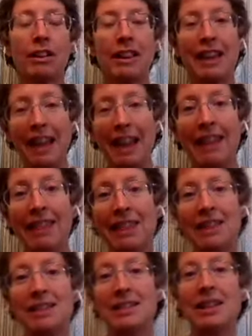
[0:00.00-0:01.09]
can
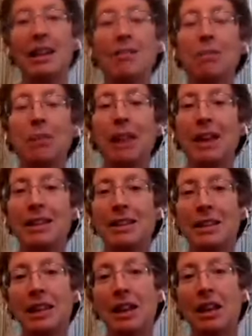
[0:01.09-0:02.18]
this take place
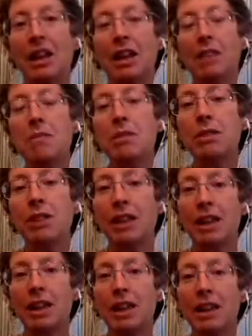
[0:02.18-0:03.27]
in a
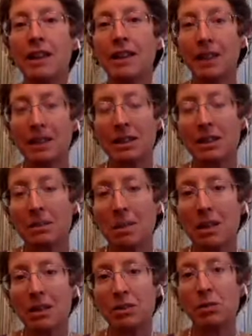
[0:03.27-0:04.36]
community that is
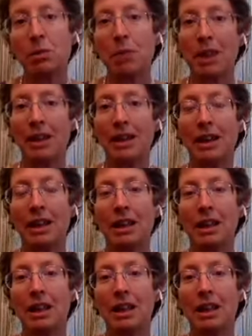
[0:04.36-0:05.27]
committed to awakening?